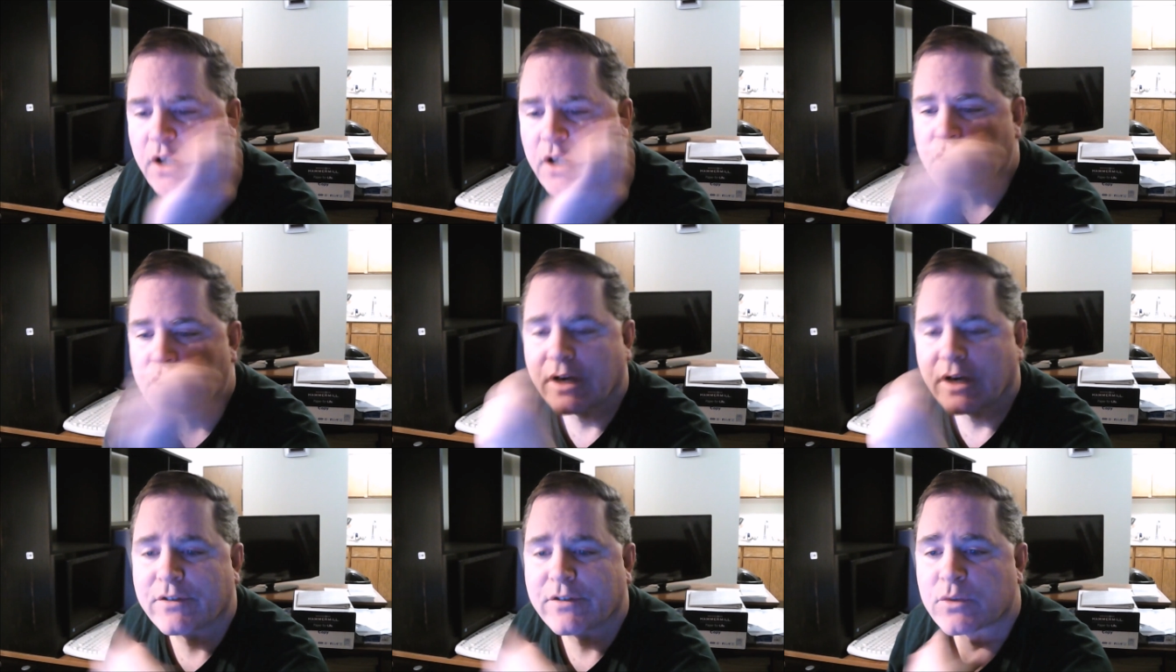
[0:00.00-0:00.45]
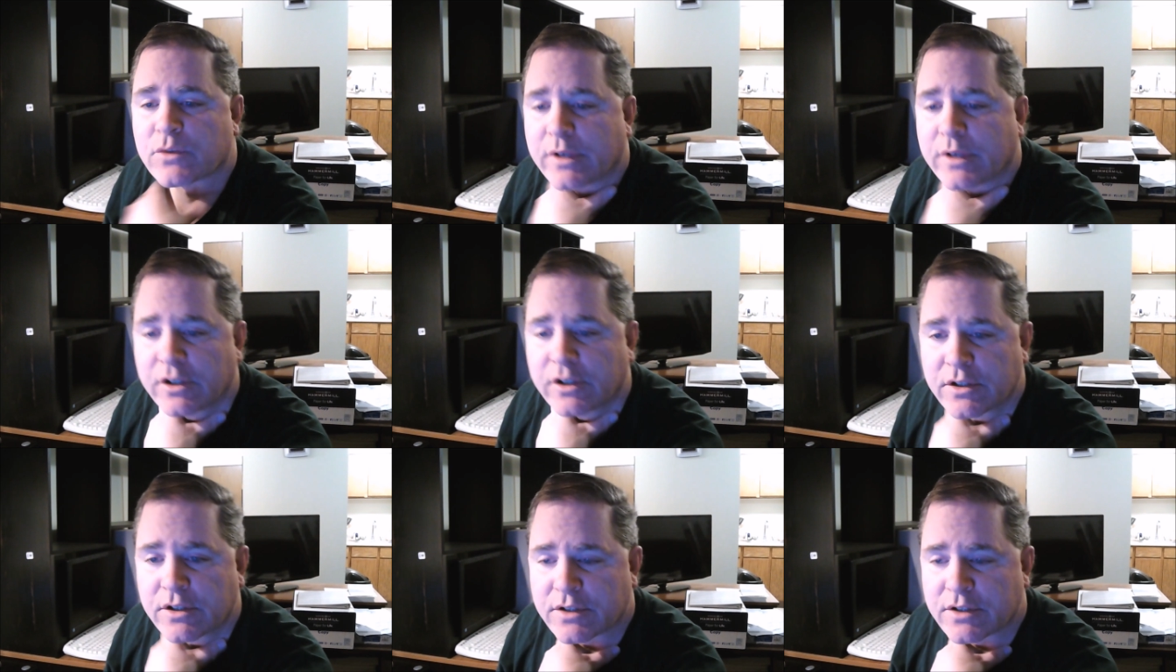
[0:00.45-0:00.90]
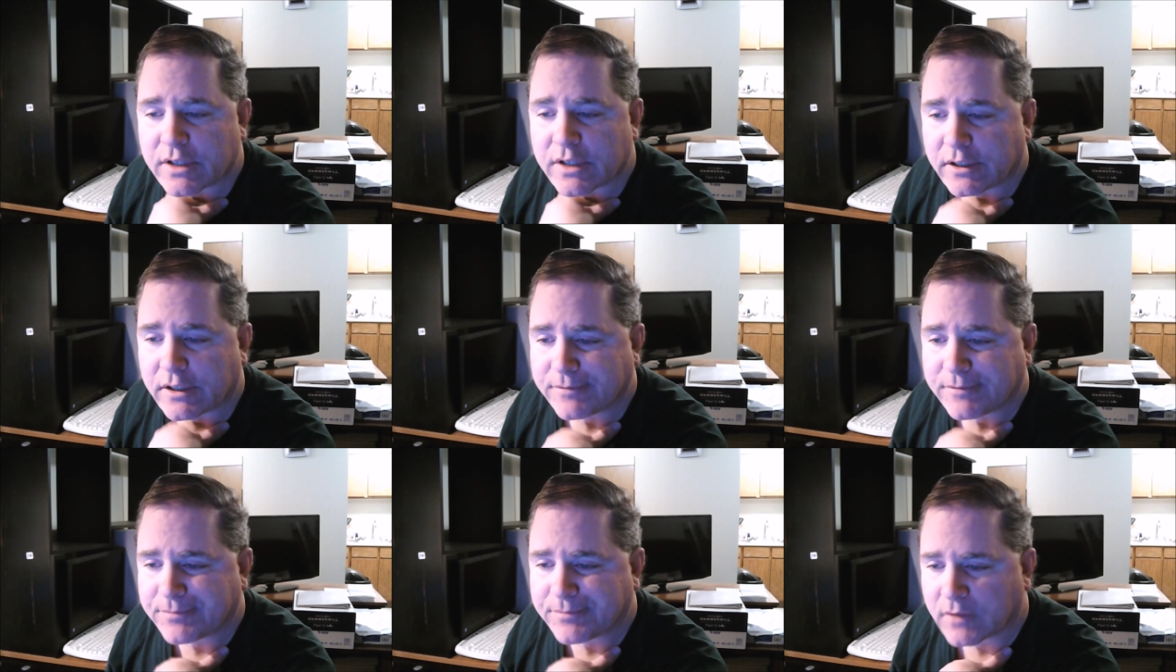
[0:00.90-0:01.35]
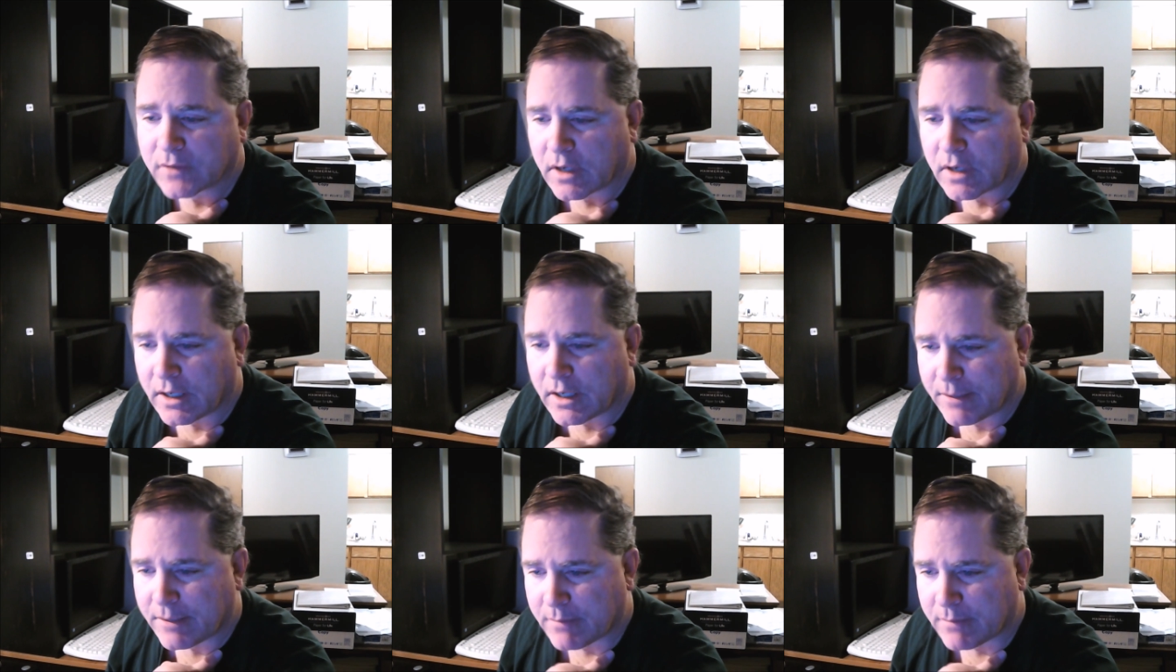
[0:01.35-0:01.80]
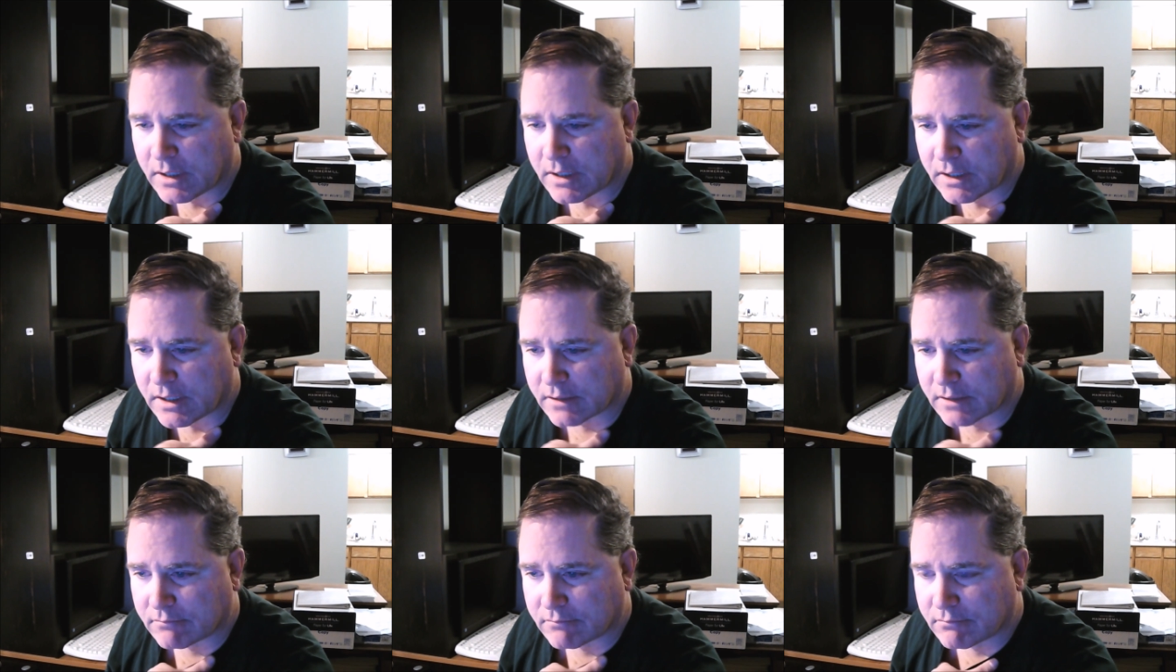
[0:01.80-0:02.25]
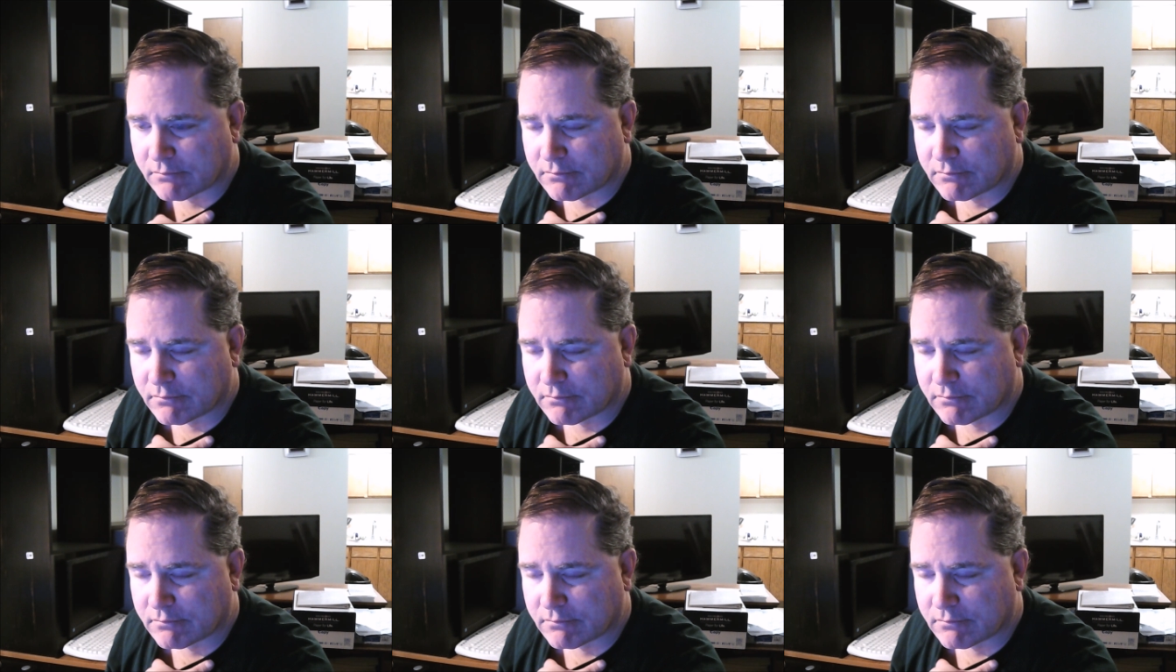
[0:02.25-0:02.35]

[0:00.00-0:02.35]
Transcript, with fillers: Travis Wayne Goodsell. I'm uh,